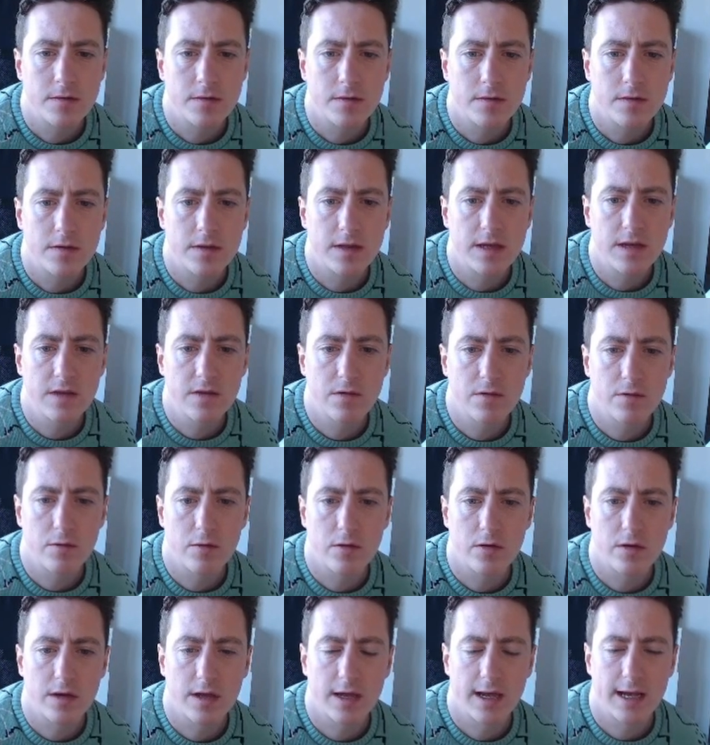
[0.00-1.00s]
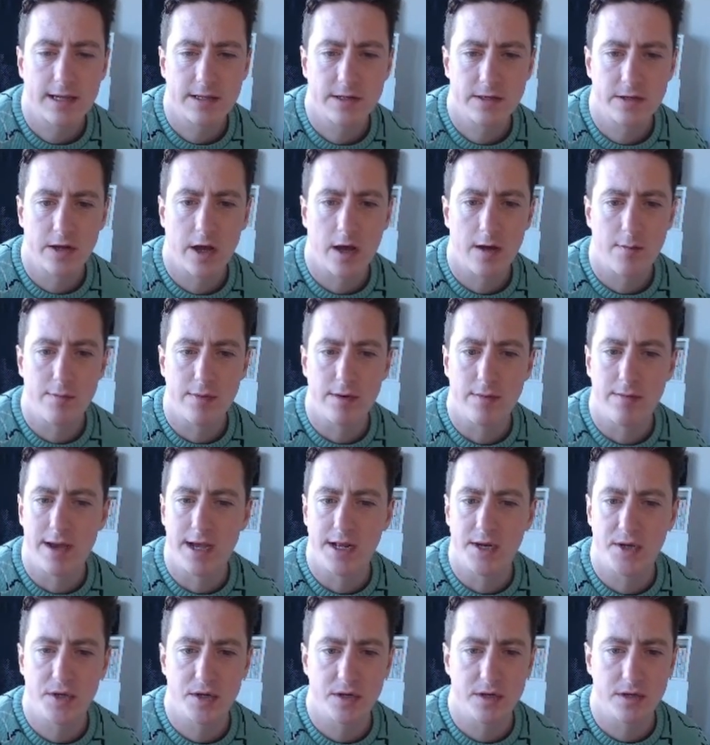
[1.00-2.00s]
This rook has not been
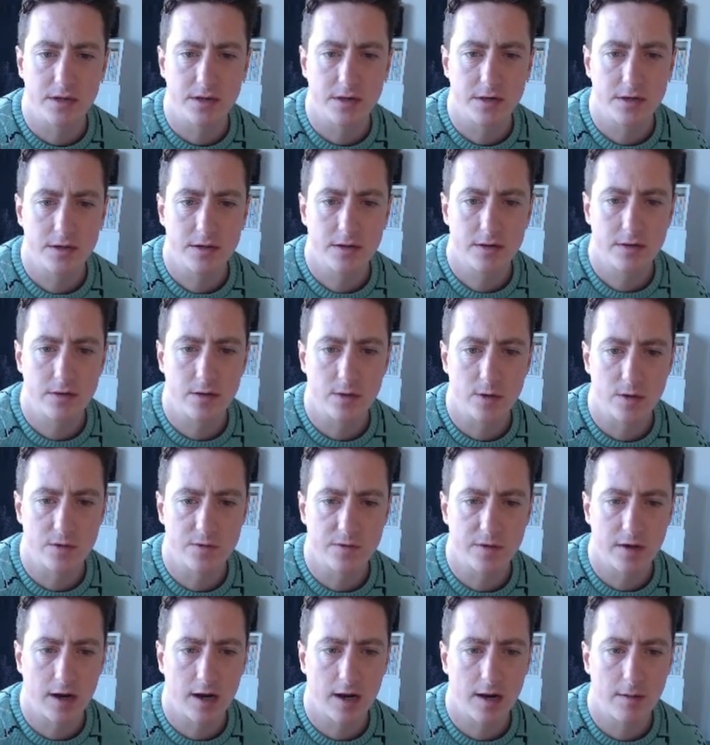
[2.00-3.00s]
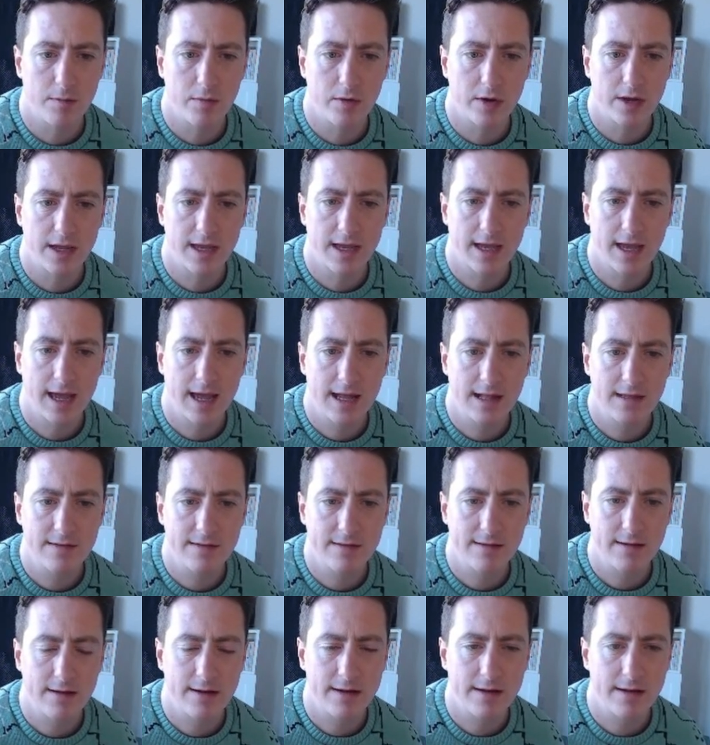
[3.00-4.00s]
mentioned thus far, but it can
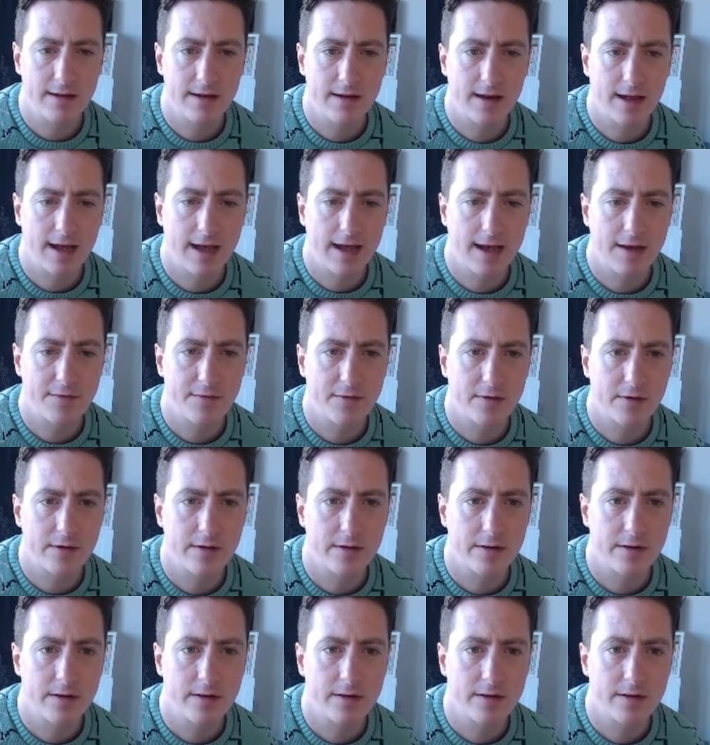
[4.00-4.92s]
slide in after